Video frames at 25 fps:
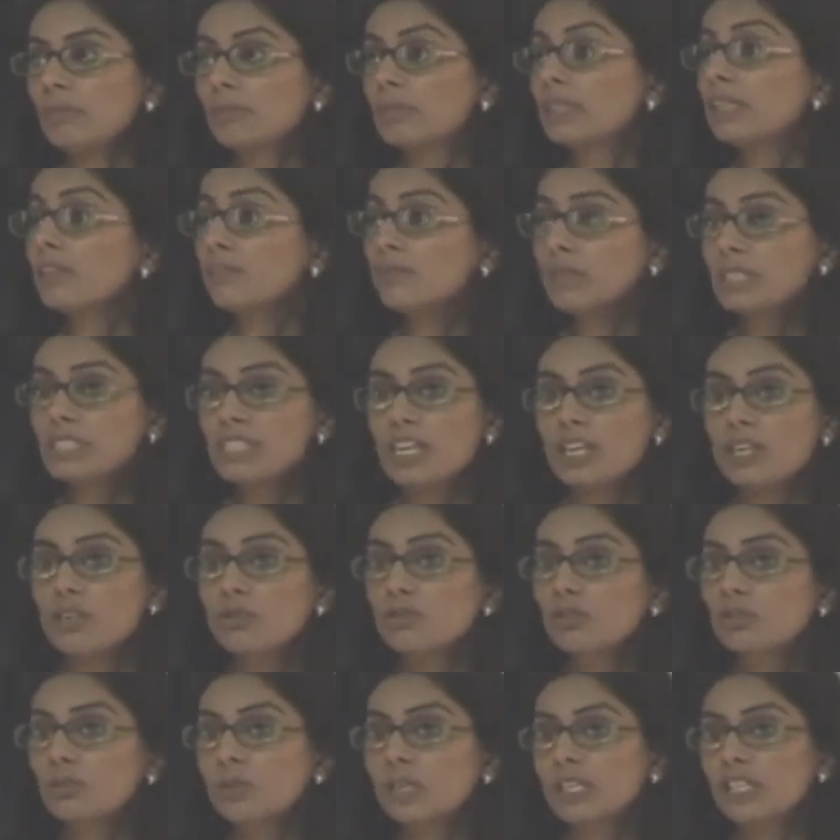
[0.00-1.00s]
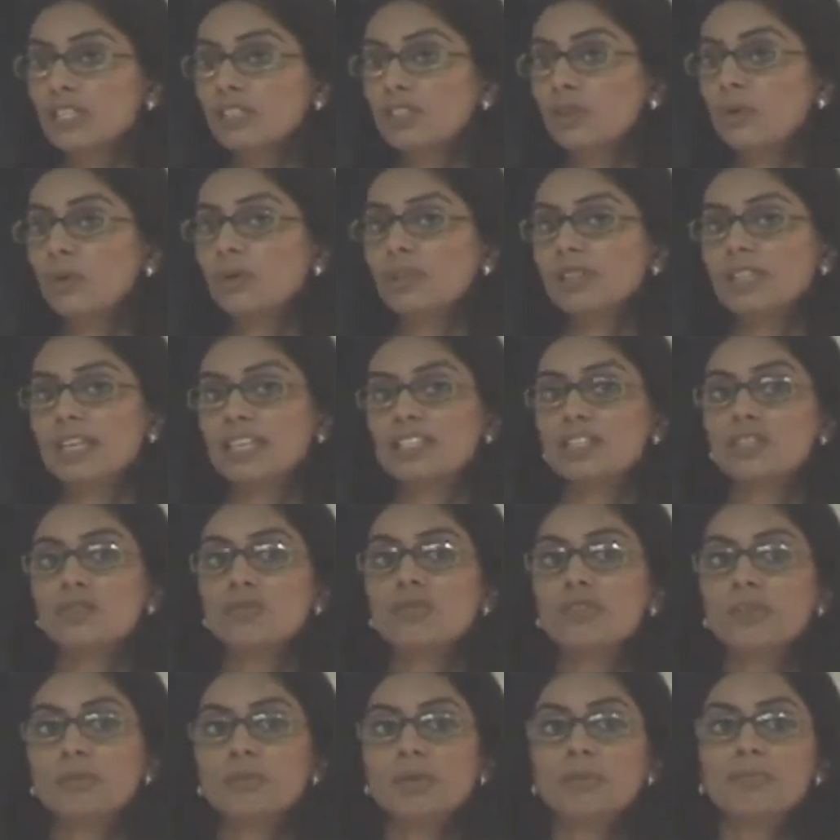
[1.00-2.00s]
governments are usually told that you
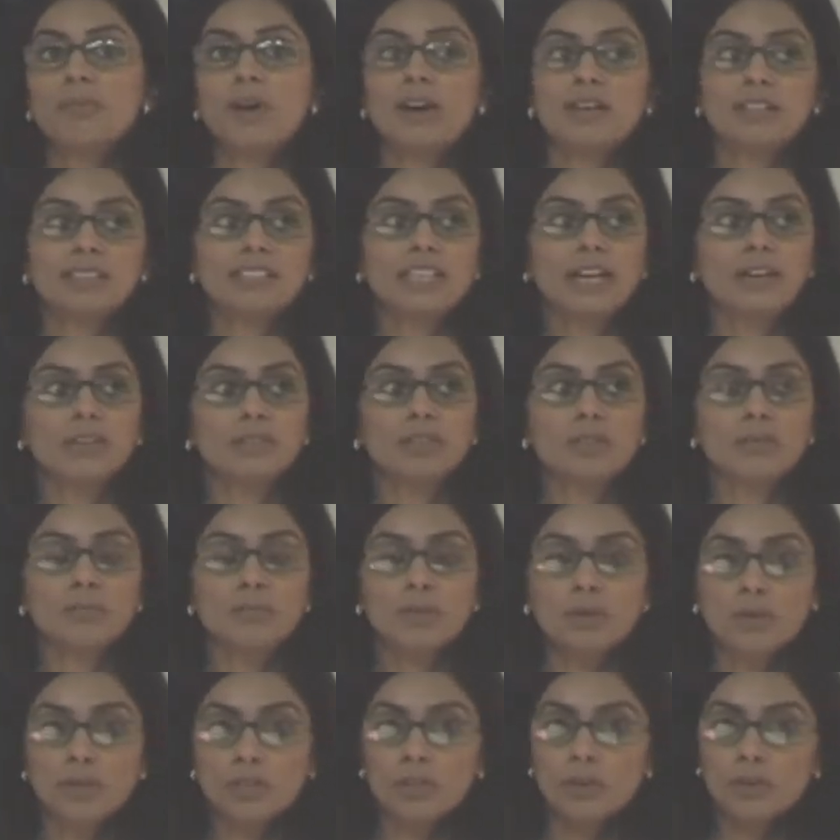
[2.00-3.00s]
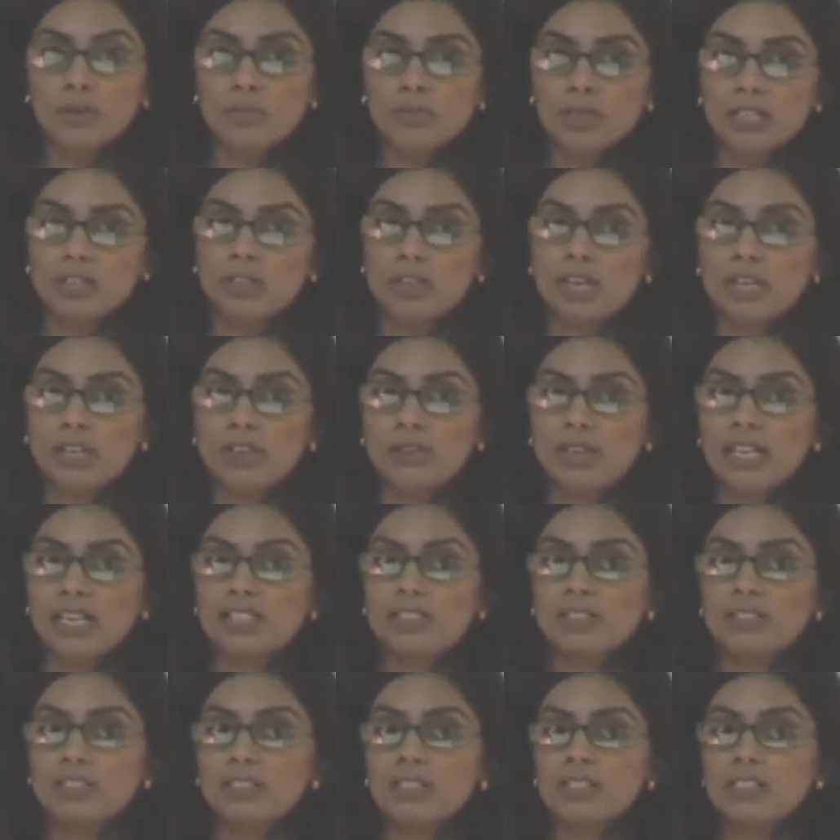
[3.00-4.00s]
will be bogged down in procurement
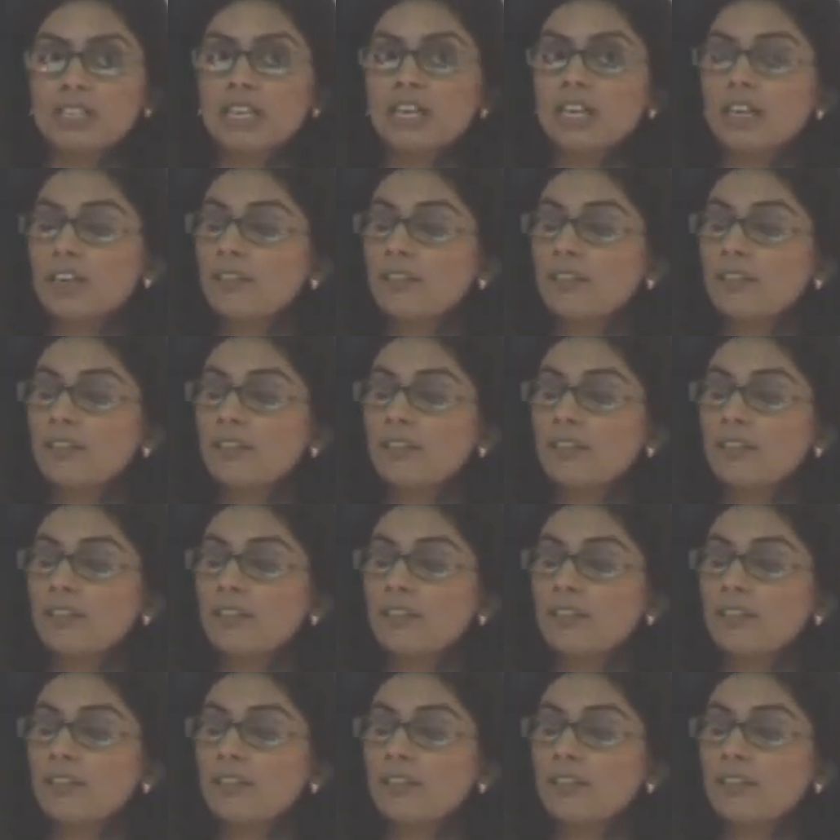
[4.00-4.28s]
regulations